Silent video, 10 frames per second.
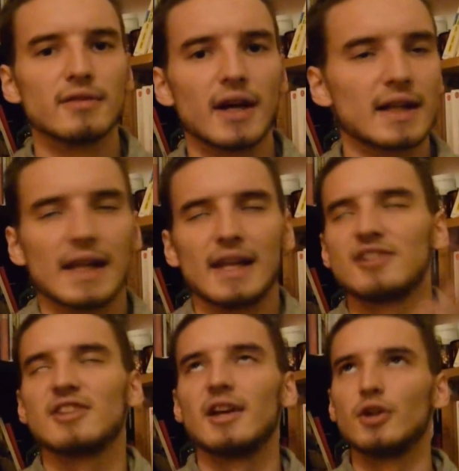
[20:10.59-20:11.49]
Like,
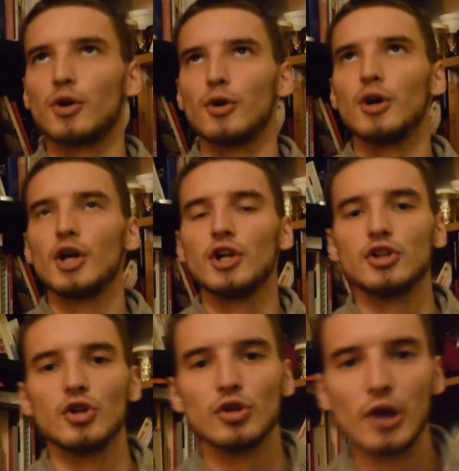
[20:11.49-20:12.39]
let's say you
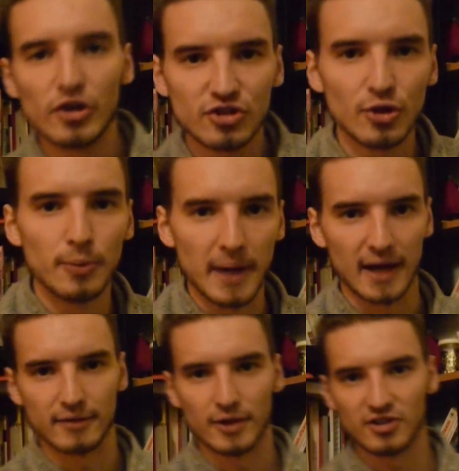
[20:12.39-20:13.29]
lost your
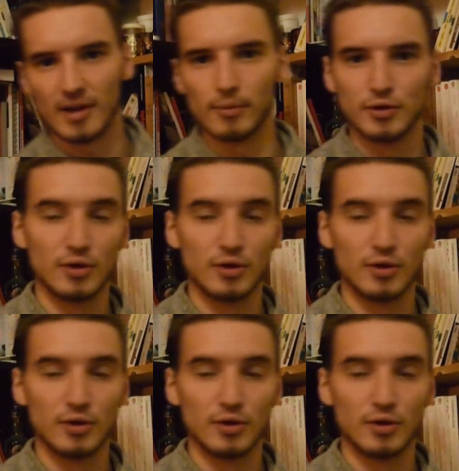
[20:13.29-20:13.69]
bag, for example.